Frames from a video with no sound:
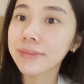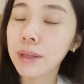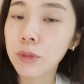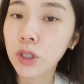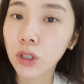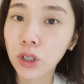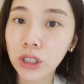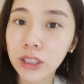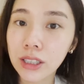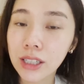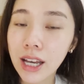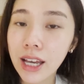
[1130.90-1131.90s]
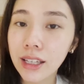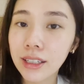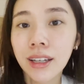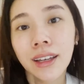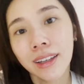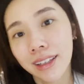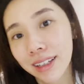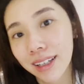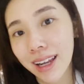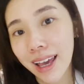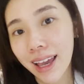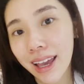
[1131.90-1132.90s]
I'm gonna call it a night.
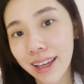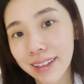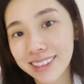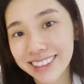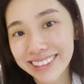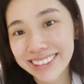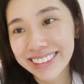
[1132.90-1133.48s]
Good night.